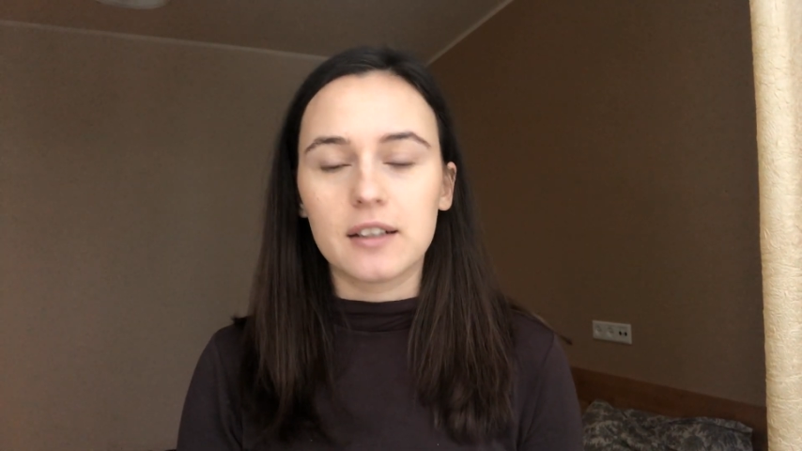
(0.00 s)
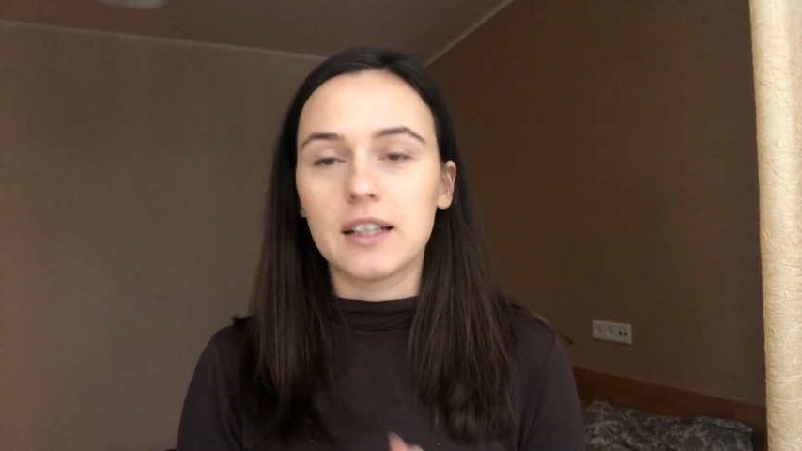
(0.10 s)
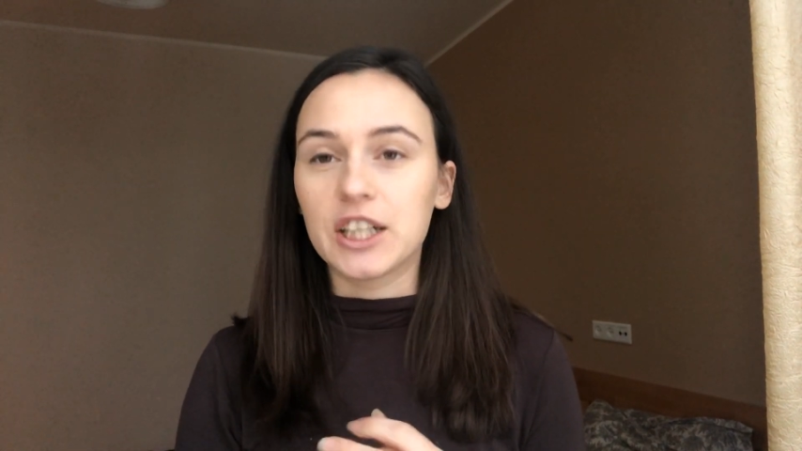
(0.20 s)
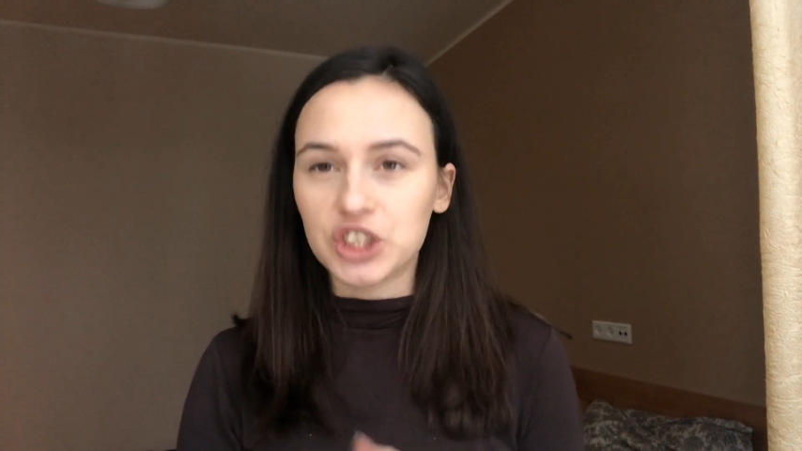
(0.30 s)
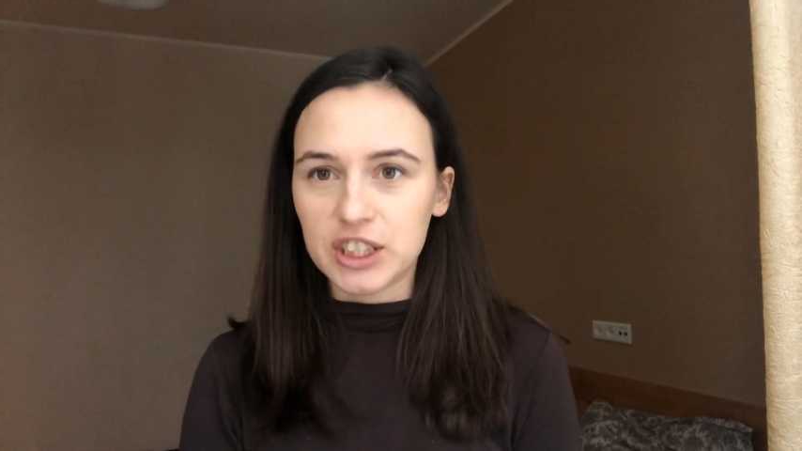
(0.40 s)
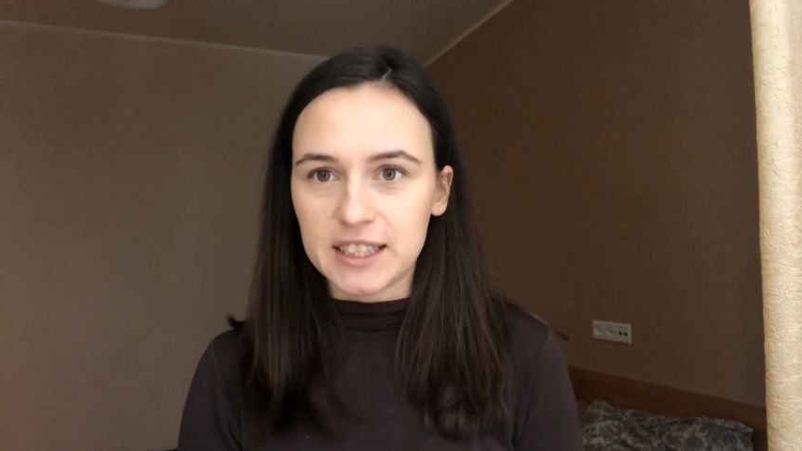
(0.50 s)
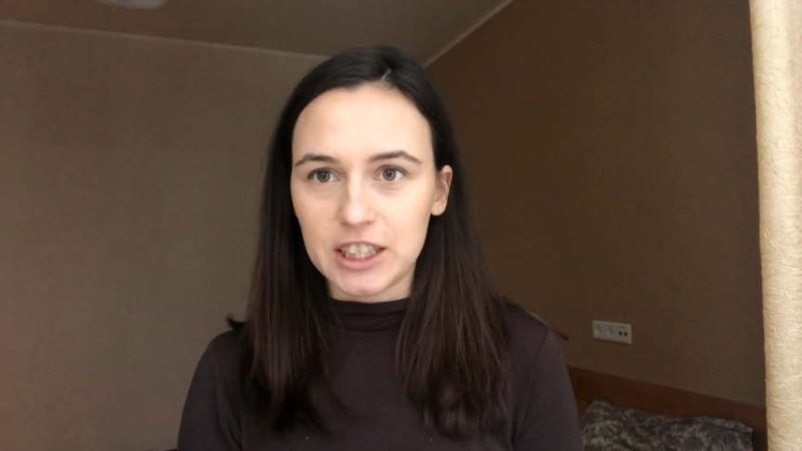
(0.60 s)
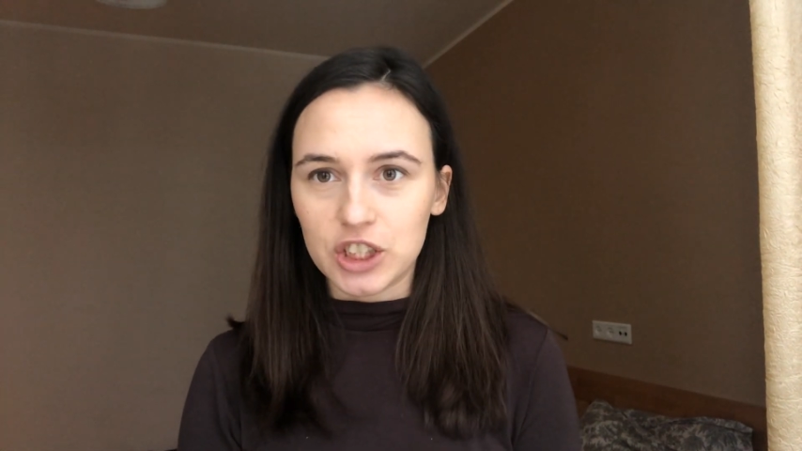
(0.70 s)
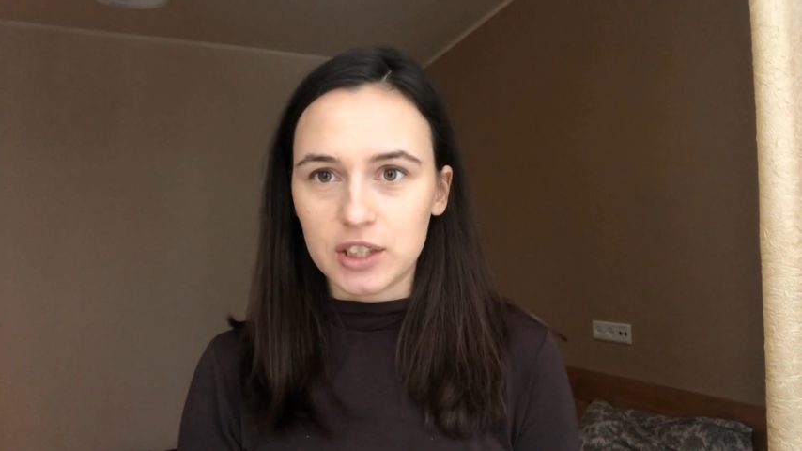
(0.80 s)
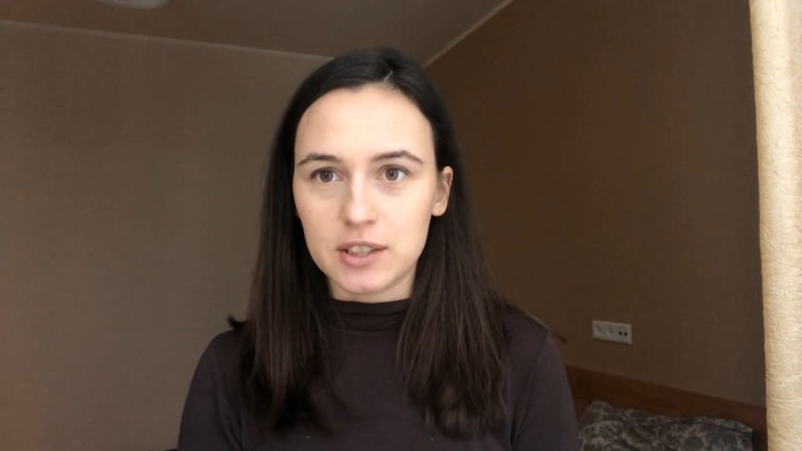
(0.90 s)
lash
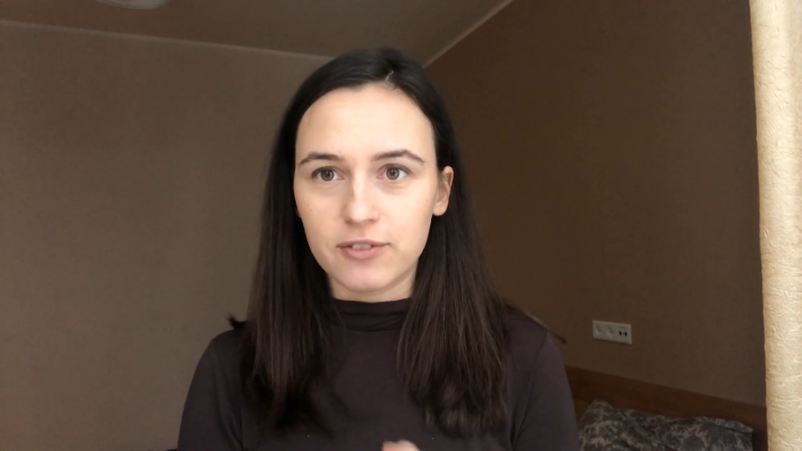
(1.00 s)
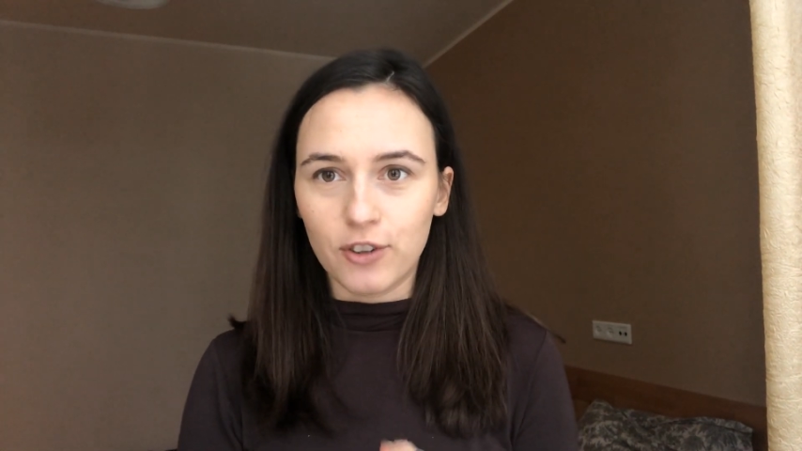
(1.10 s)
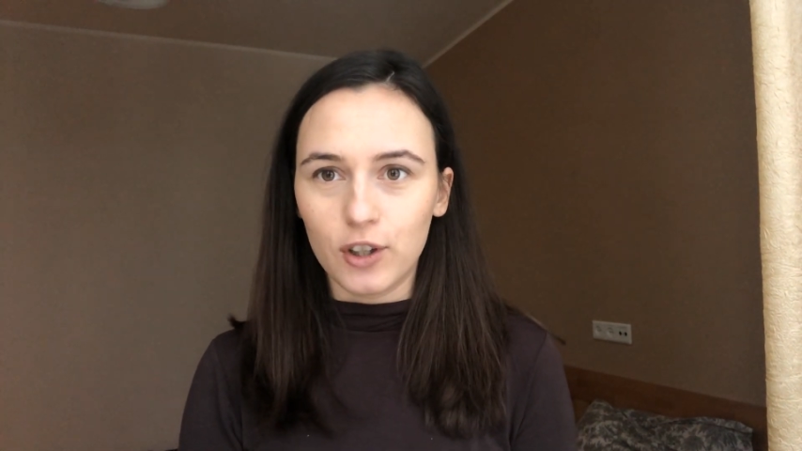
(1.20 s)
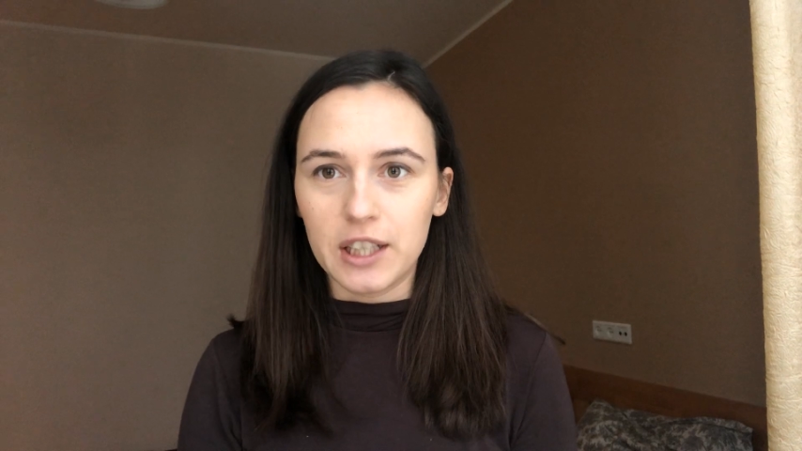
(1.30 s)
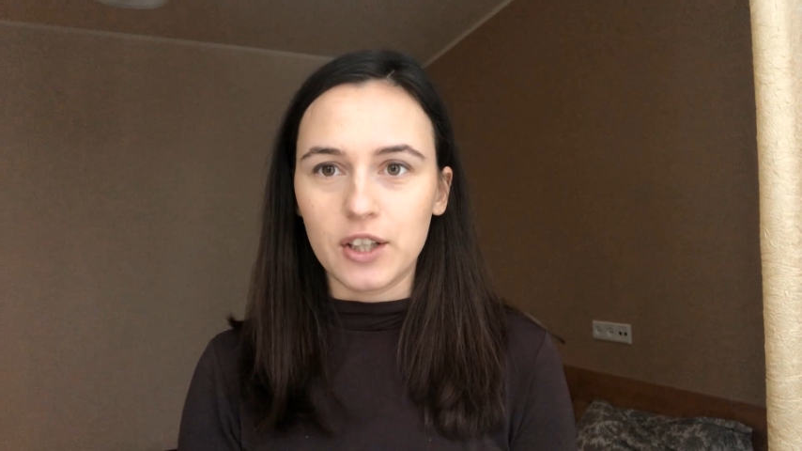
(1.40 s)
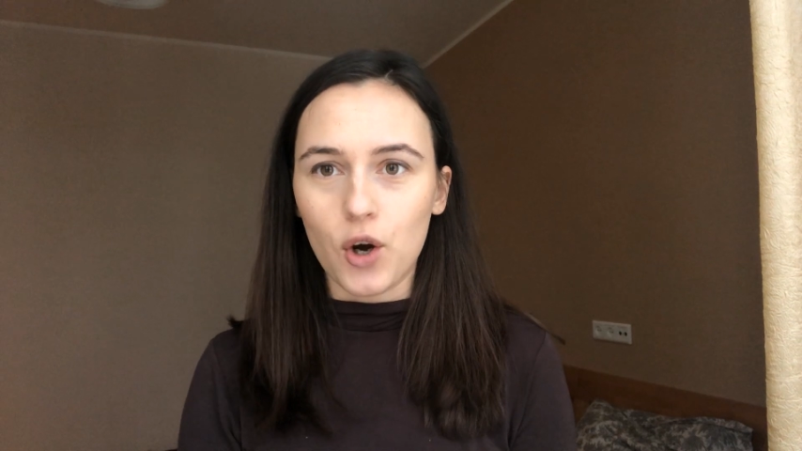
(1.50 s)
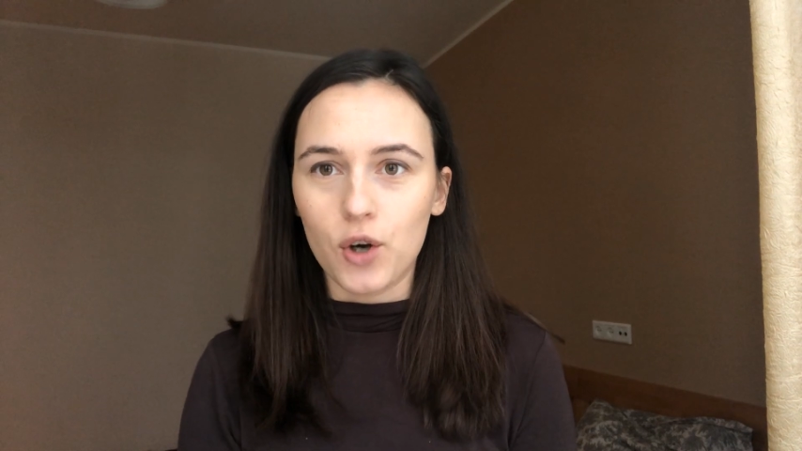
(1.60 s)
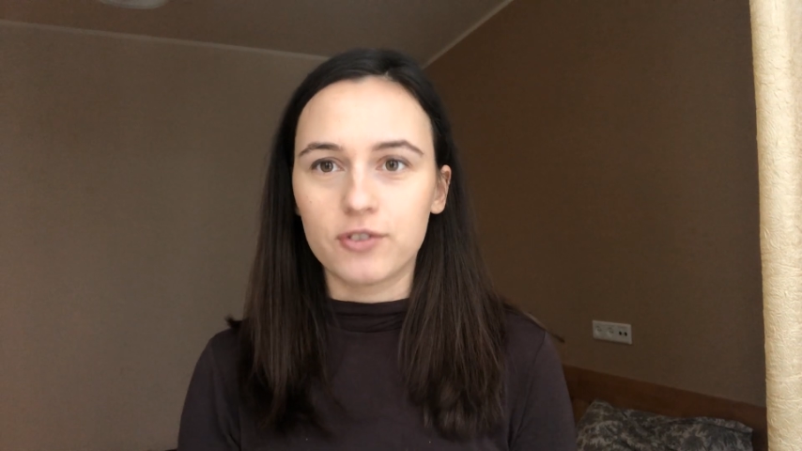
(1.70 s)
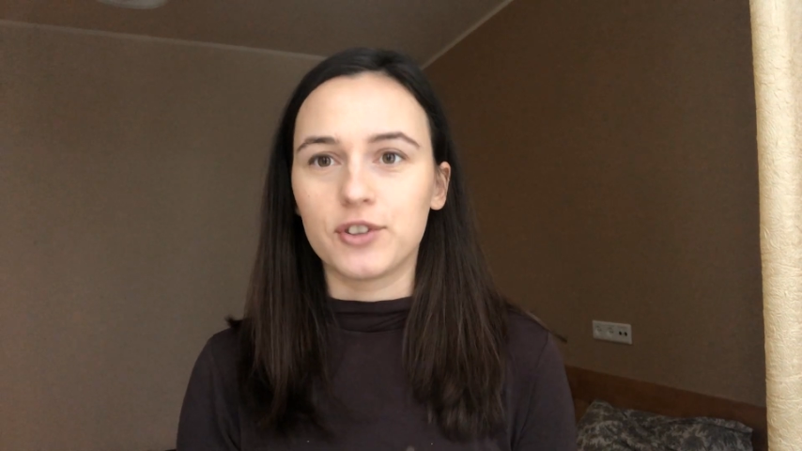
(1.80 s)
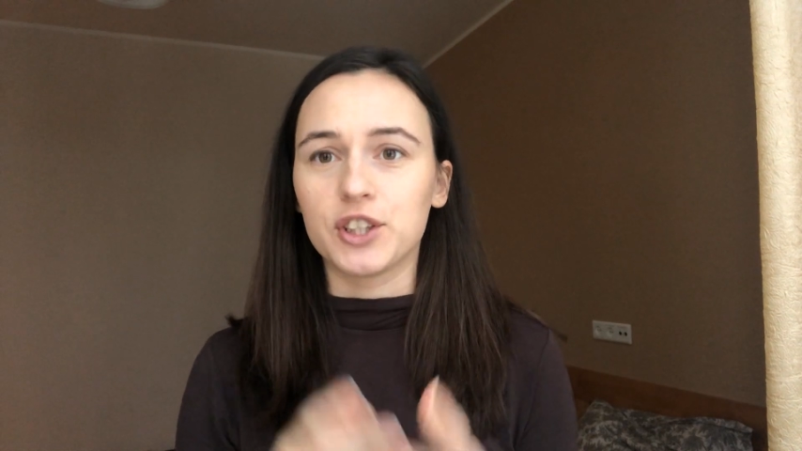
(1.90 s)
extensions falling
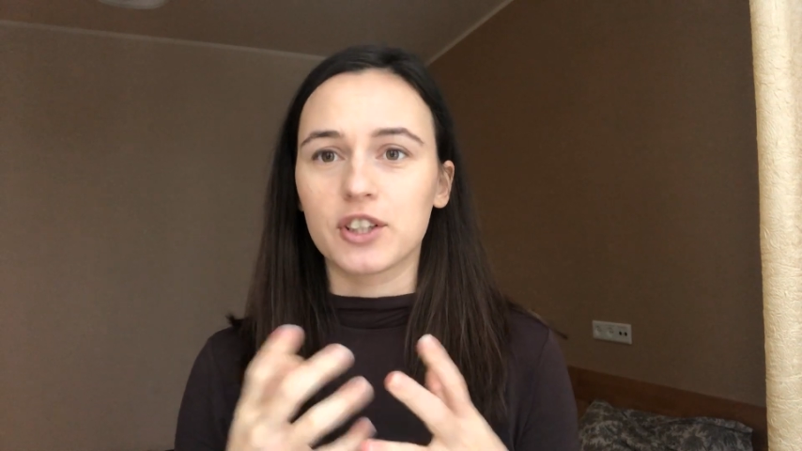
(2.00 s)
off on